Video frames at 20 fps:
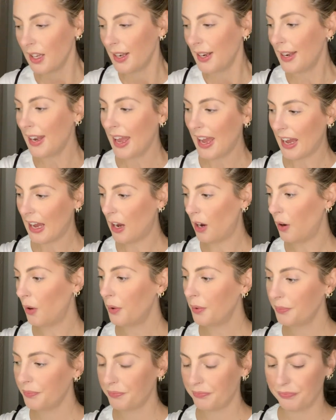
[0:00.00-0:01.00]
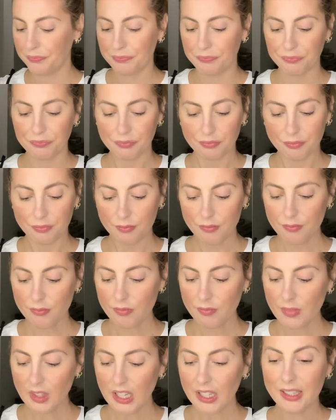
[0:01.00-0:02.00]
Now,
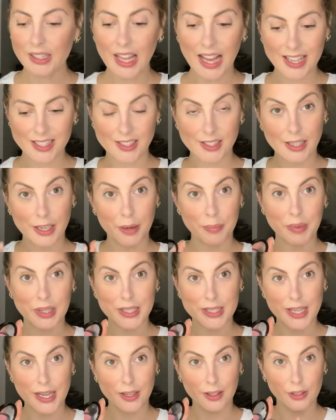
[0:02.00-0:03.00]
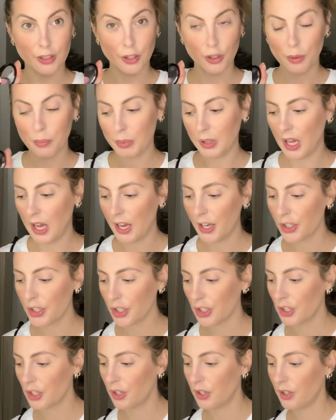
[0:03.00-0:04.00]
lastly, I'm gonna take a little
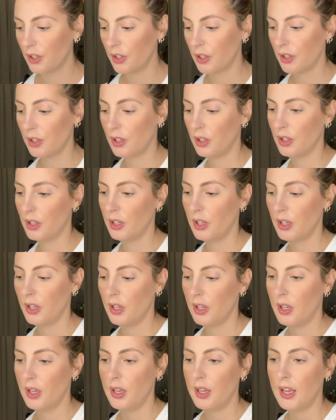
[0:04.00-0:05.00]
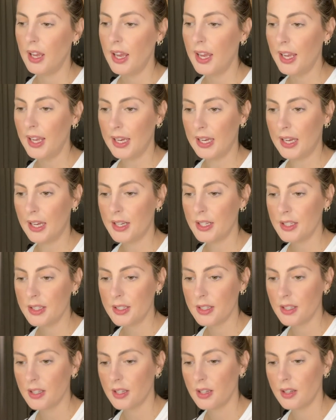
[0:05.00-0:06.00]
blush
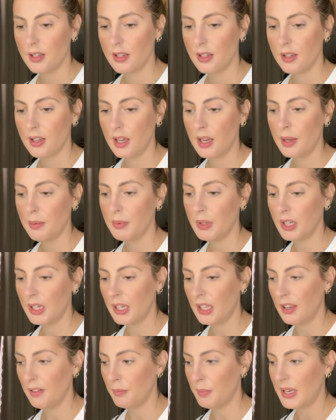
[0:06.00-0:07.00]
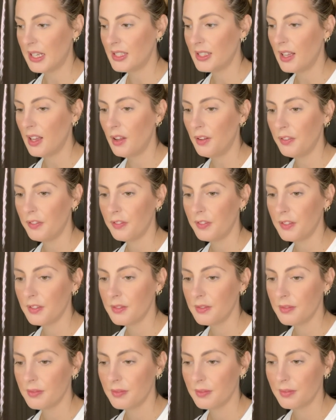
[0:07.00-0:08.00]
and I'm gonna give myself,
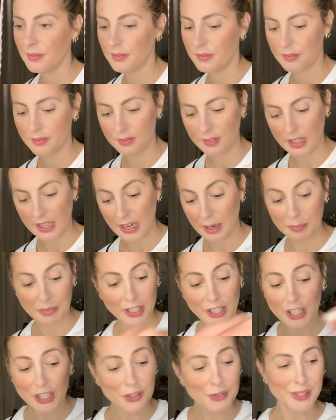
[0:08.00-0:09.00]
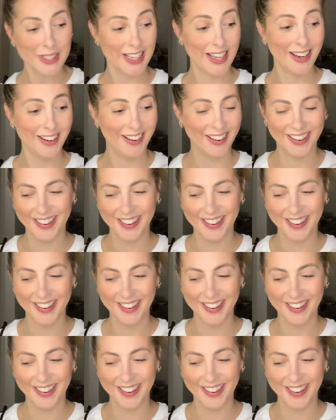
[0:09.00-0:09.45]
and I'm gonna use it.